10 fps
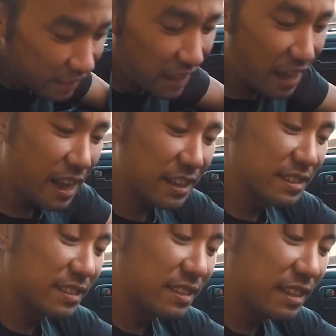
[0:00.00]
that
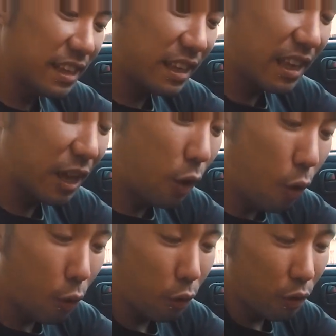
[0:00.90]
has a
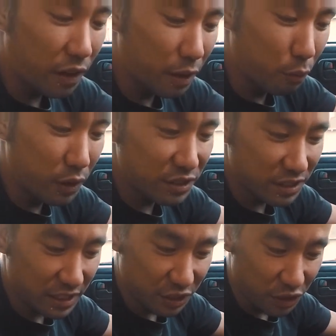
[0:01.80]
hole in which
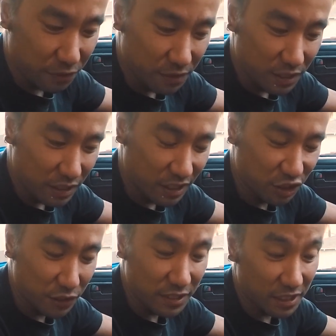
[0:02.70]
the shift
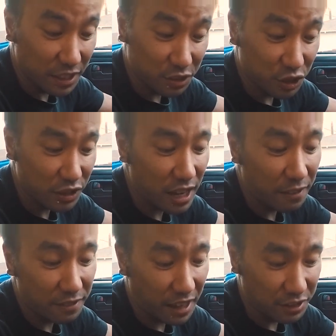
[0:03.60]
selector
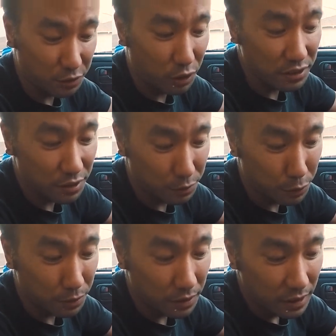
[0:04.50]
shaft actually runs
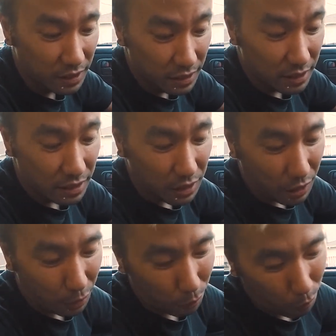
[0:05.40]
through.
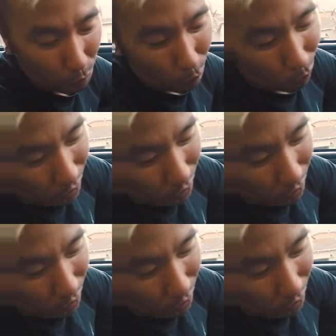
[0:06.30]
And